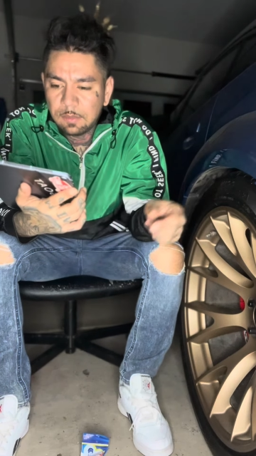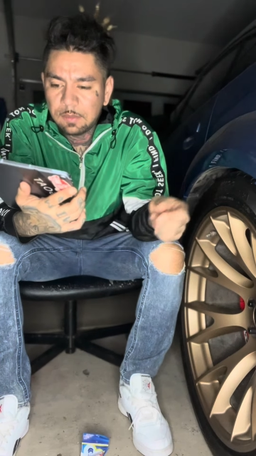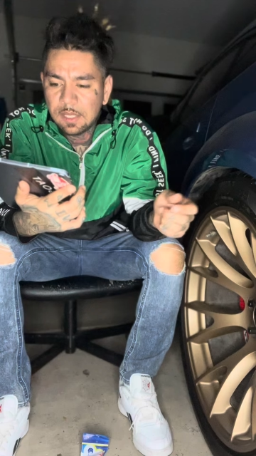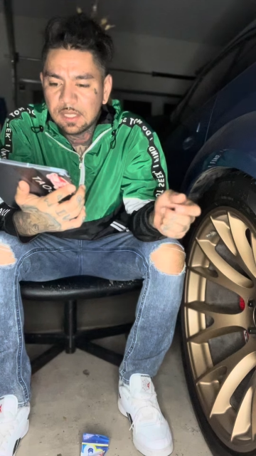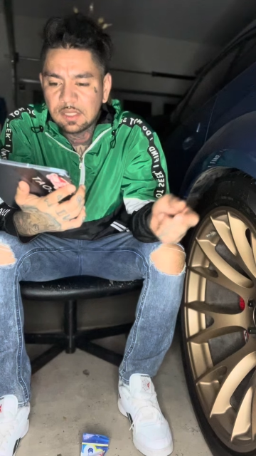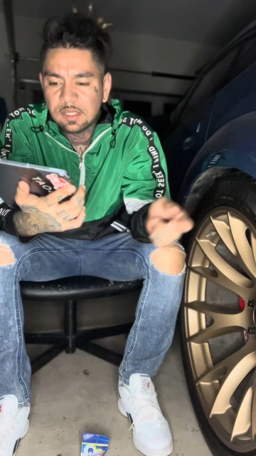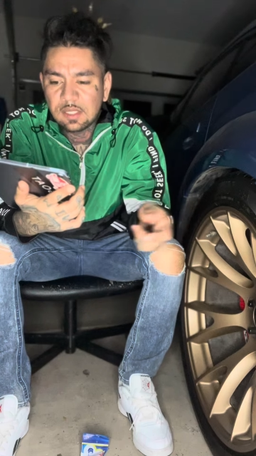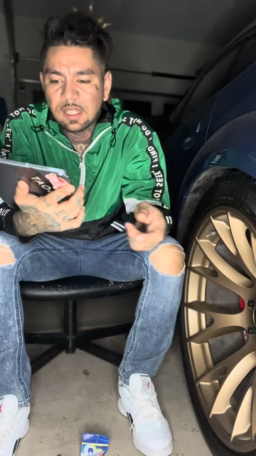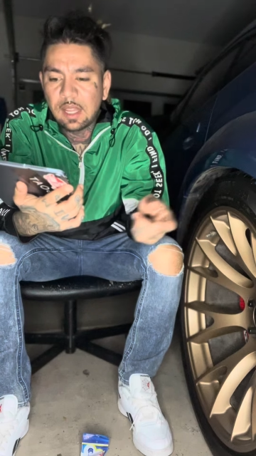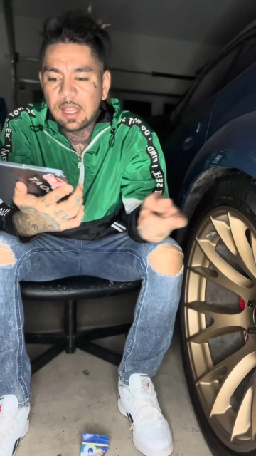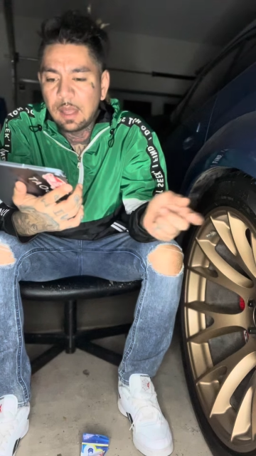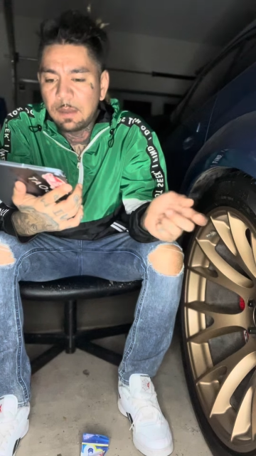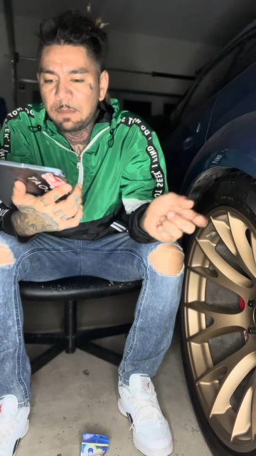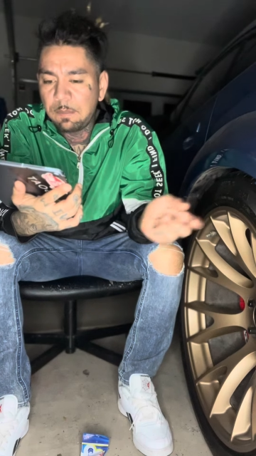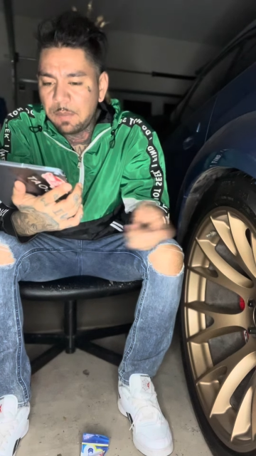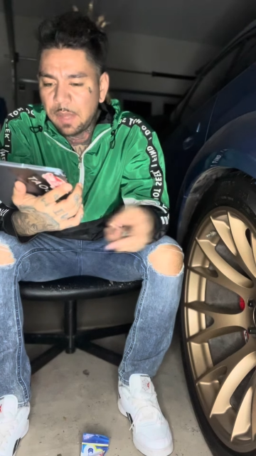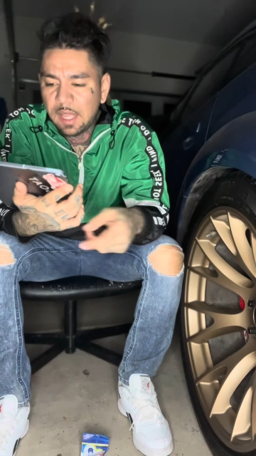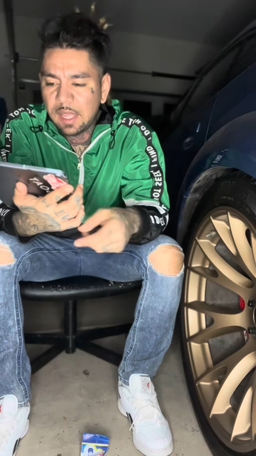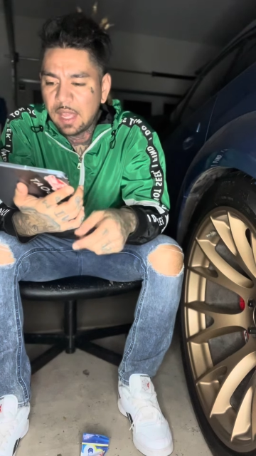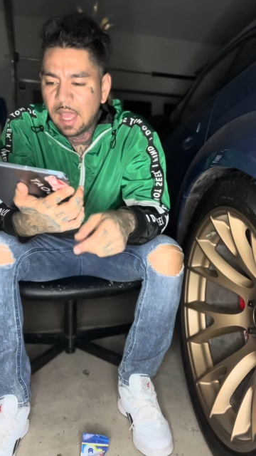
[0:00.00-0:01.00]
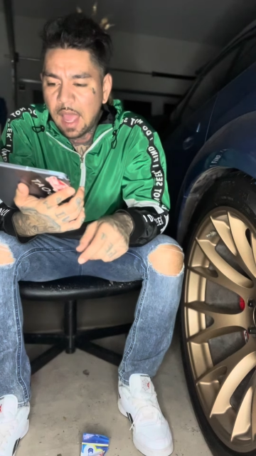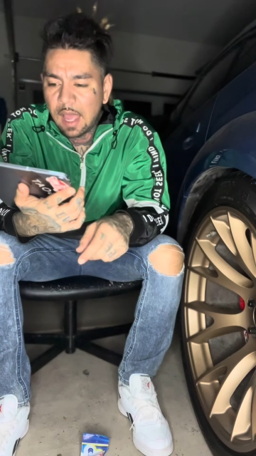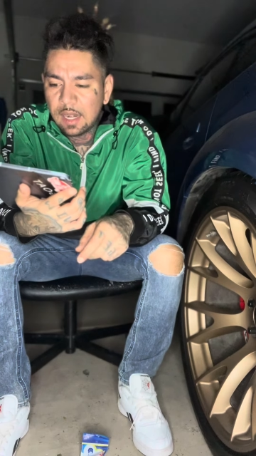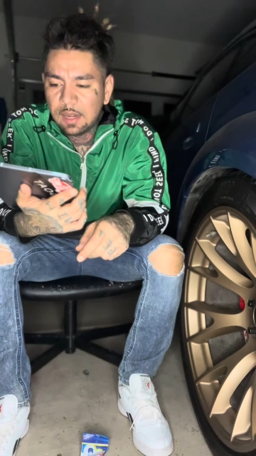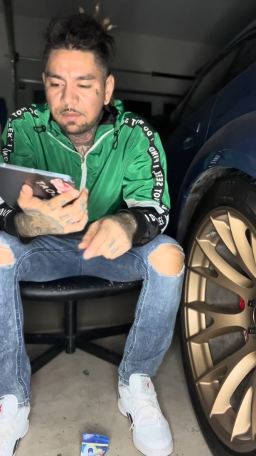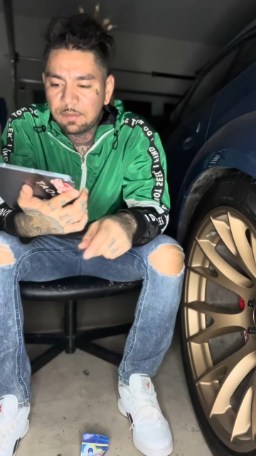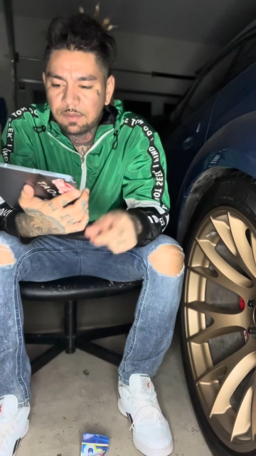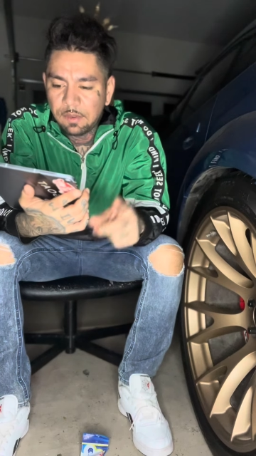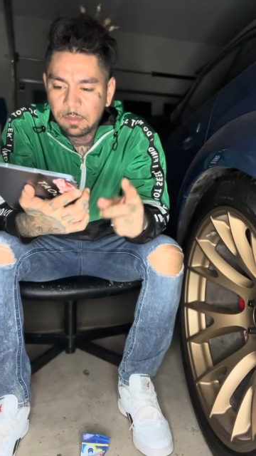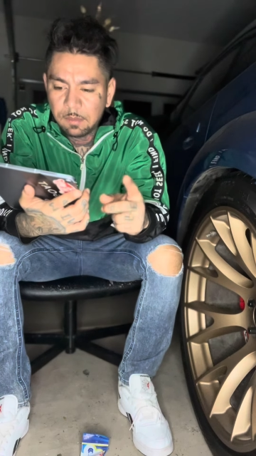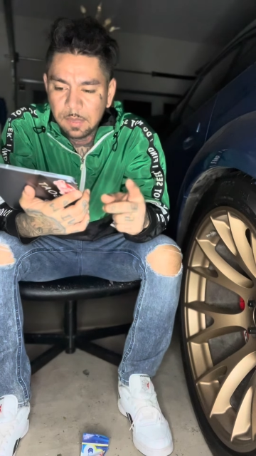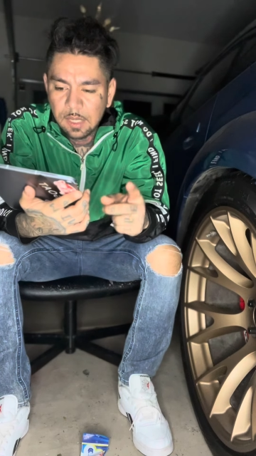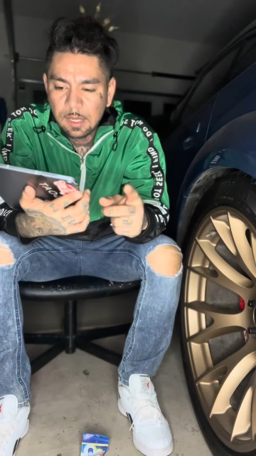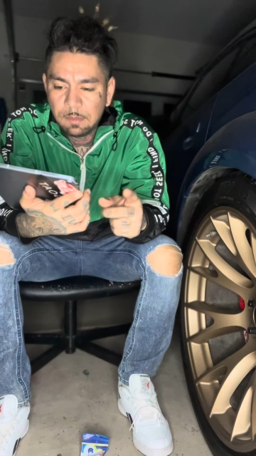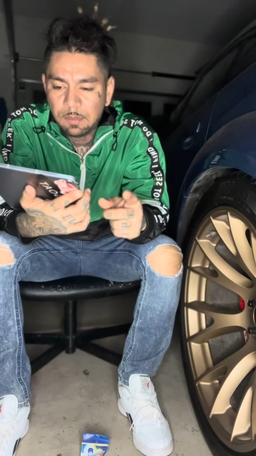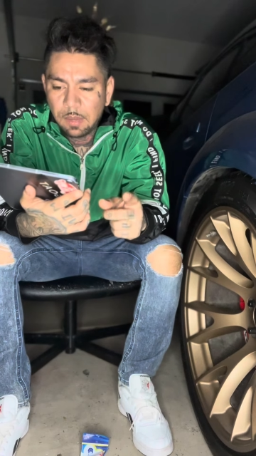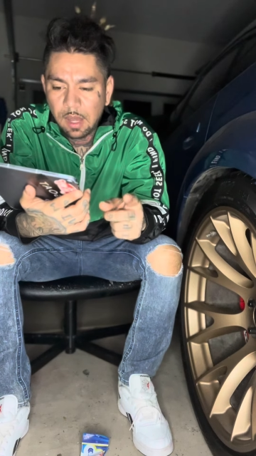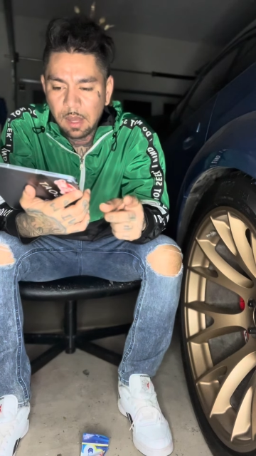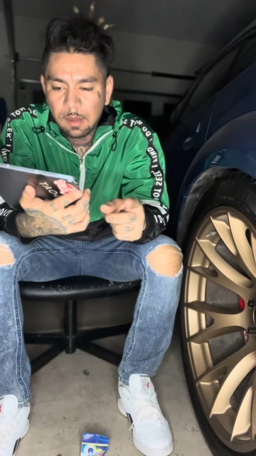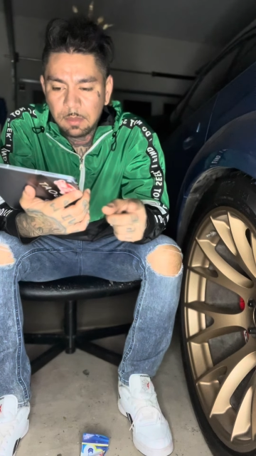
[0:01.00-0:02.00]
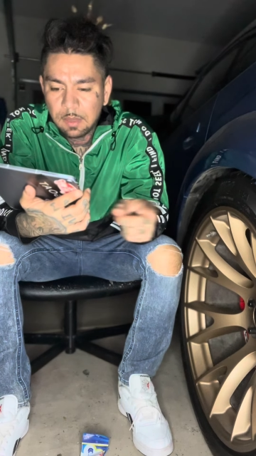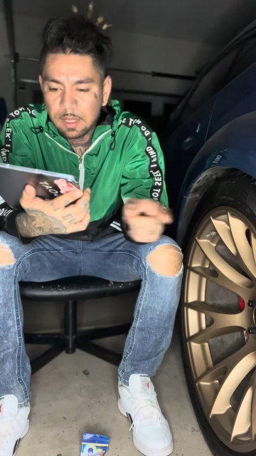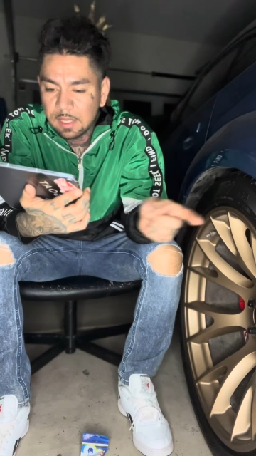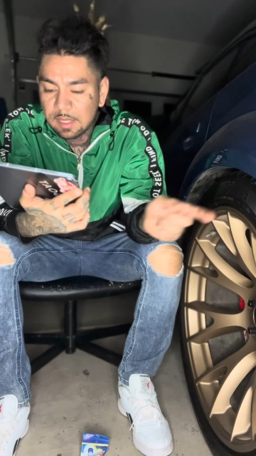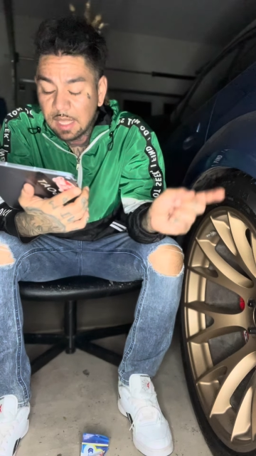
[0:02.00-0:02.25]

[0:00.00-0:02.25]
This is how they've been hiding from the public.